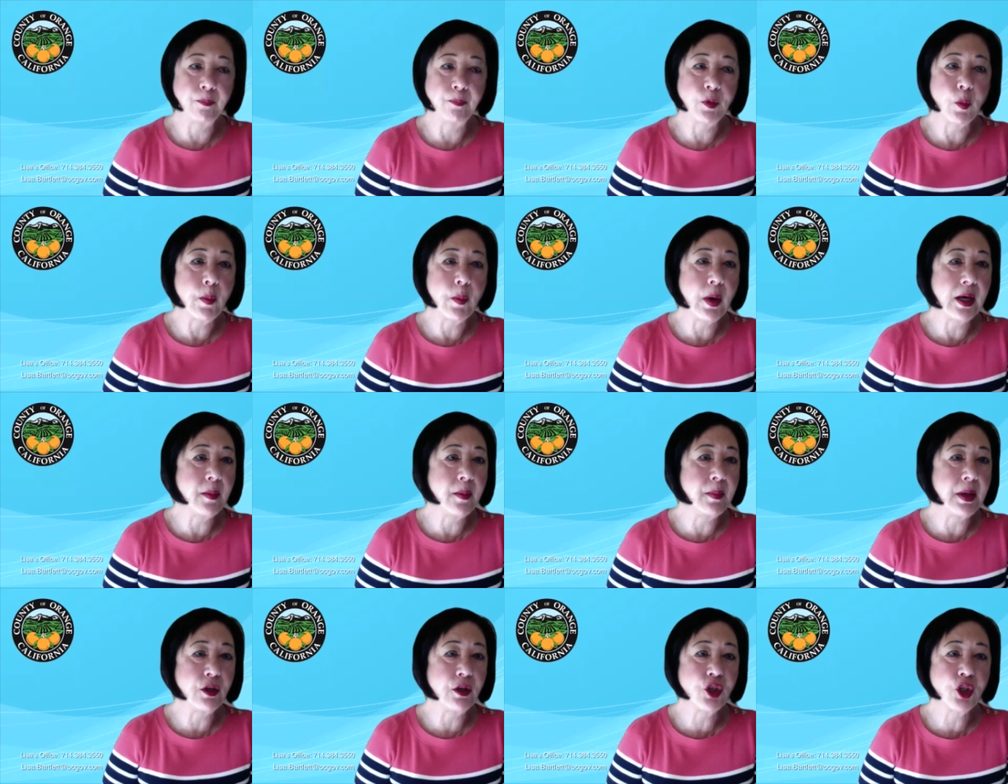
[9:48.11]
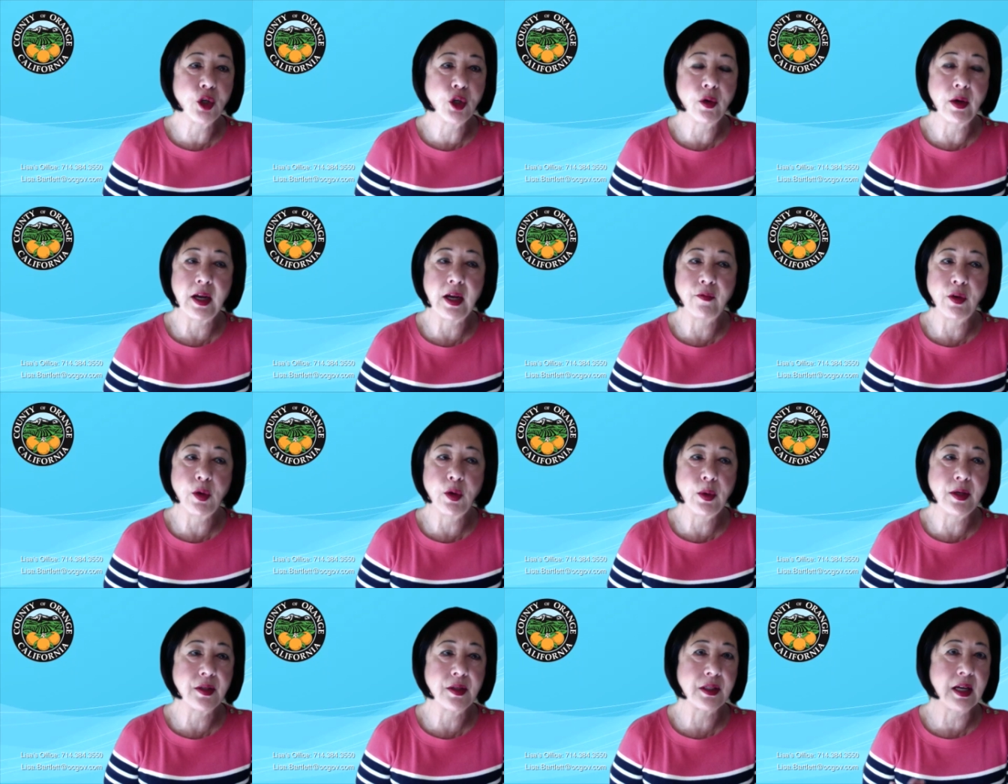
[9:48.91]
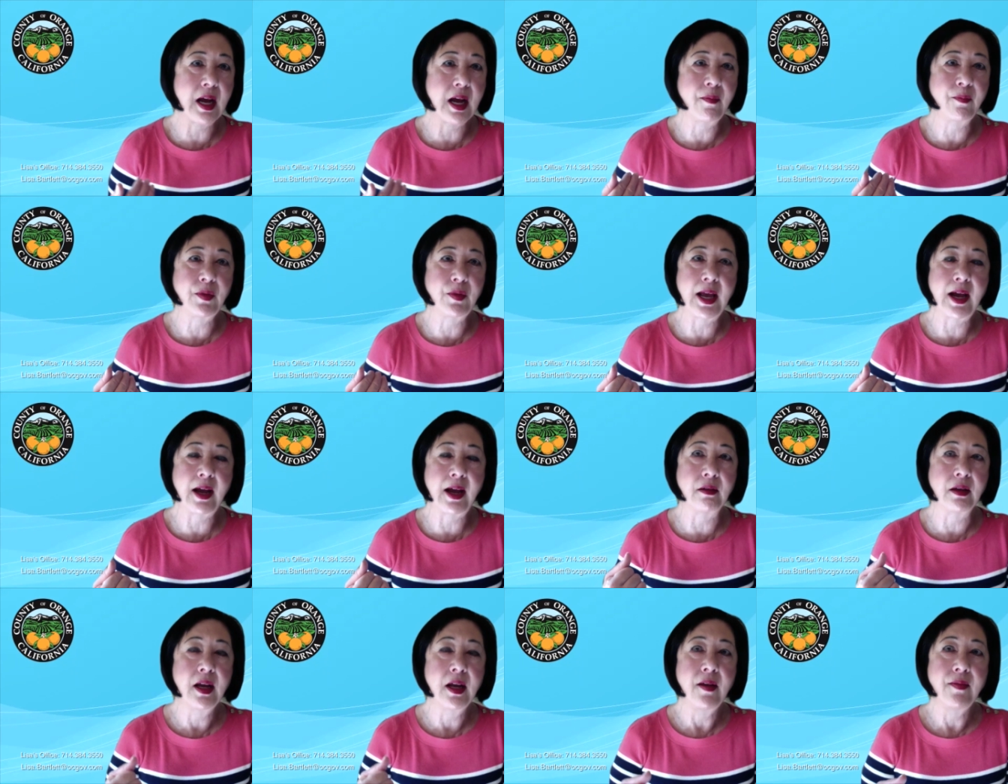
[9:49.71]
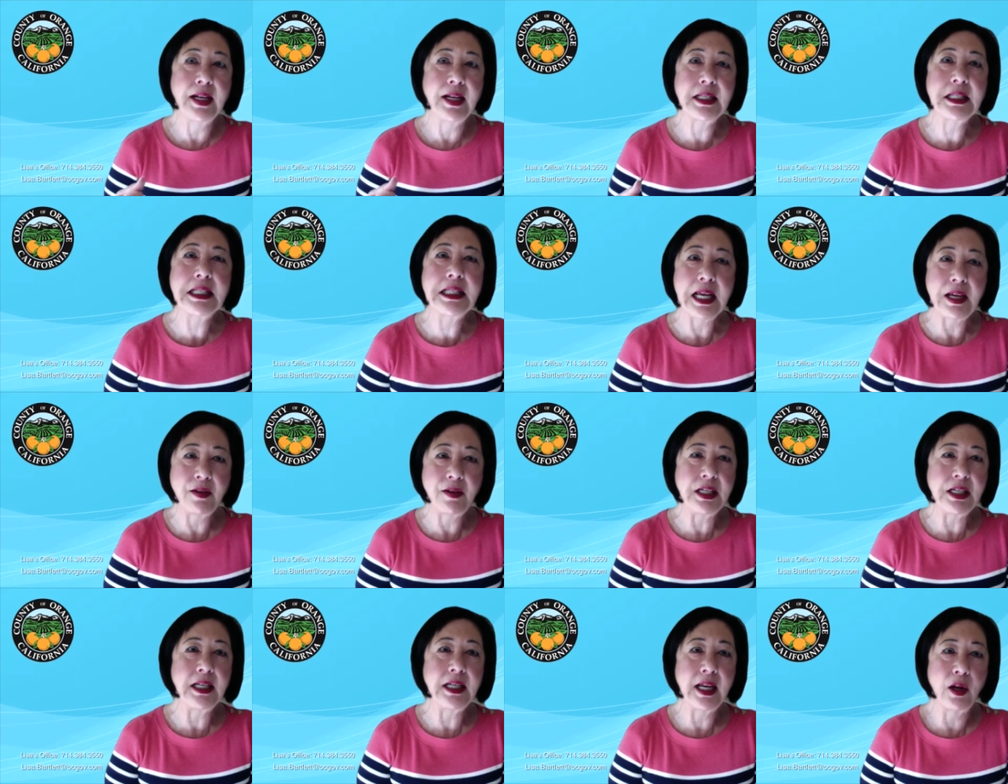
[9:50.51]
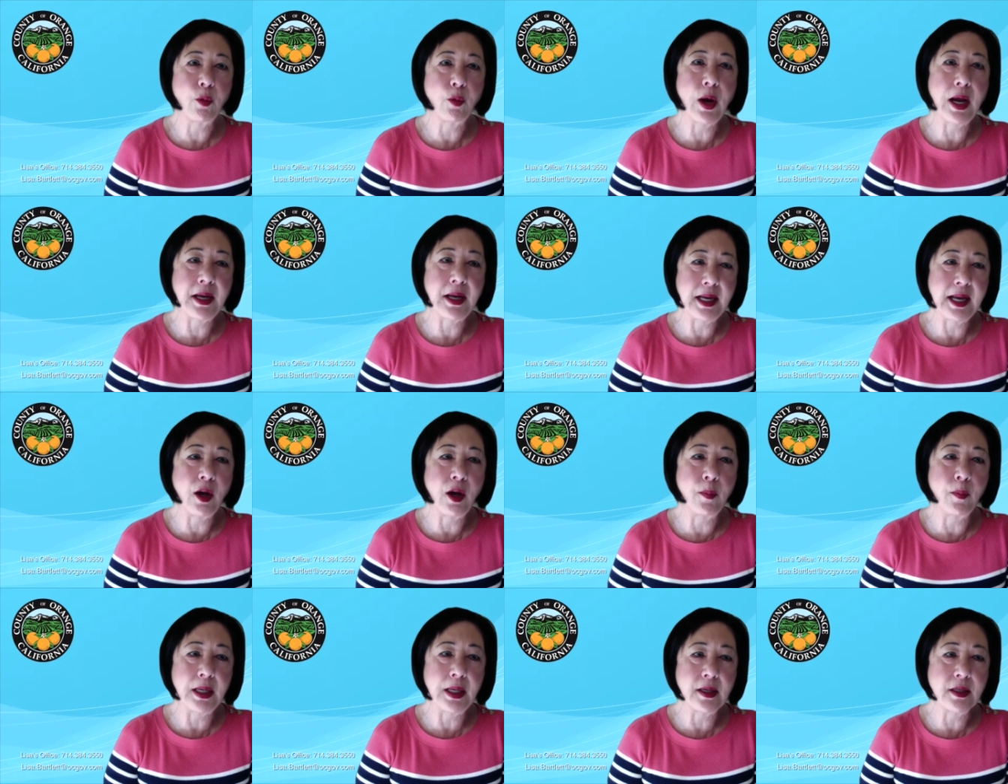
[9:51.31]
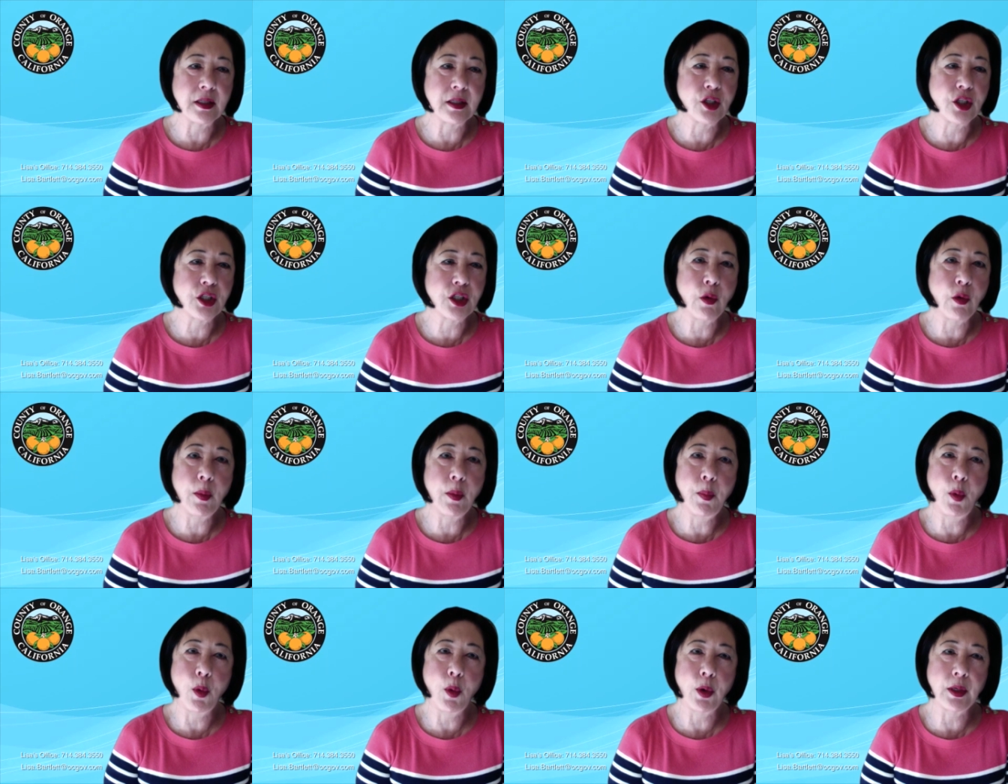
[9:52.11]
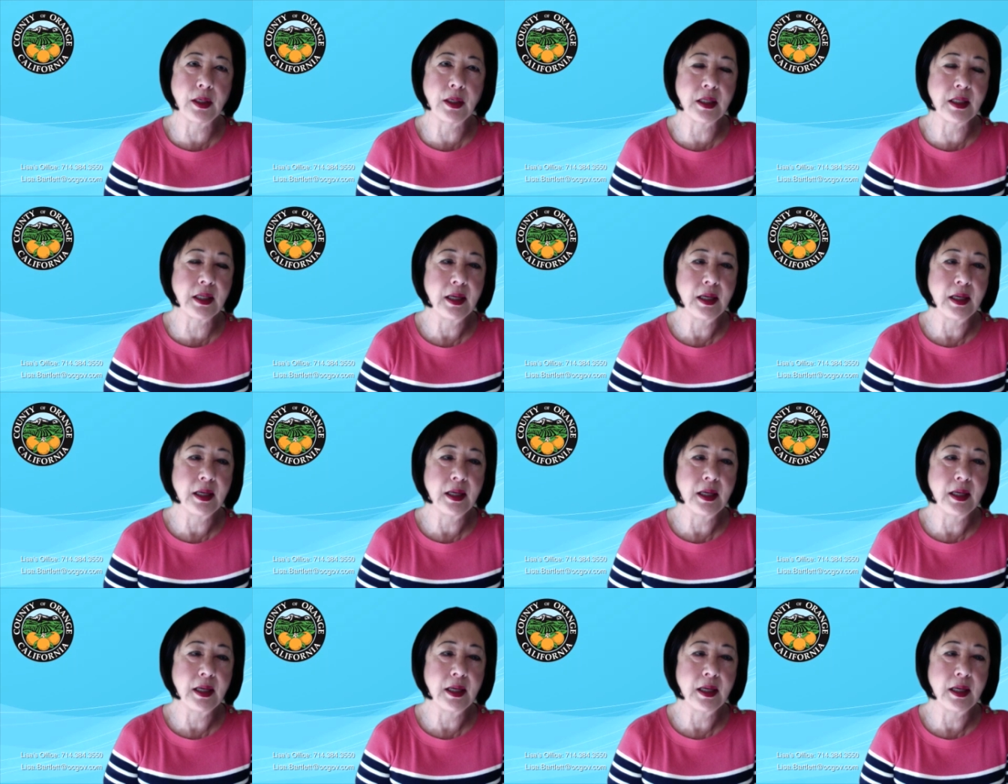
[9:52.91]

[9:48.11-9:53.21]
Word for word: We want to make sure everyone has got that that safety net right now because it's so important